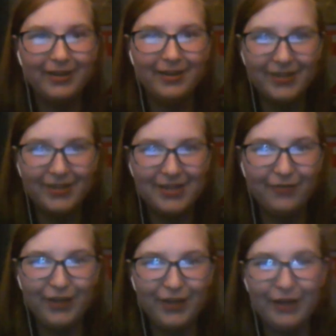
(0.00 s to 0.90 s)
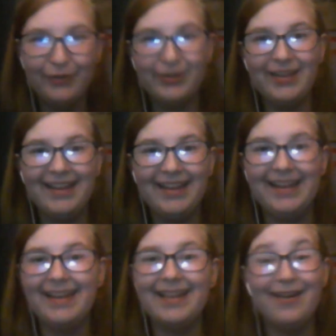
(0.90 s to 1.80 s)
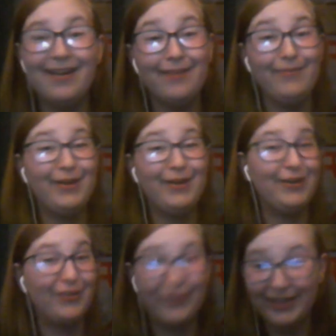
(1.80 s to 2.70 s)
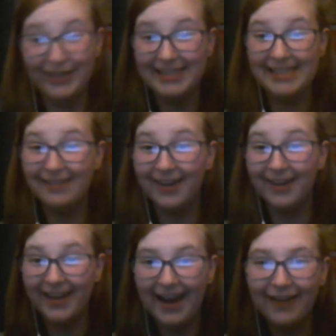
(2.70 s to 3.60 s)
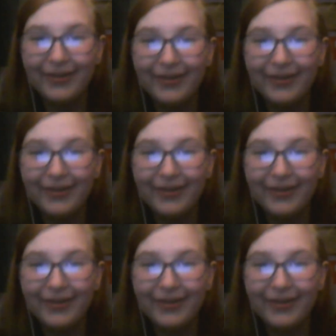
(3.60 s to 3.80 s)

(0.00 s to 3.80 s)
lots of you are thinking that I'm crazy right now.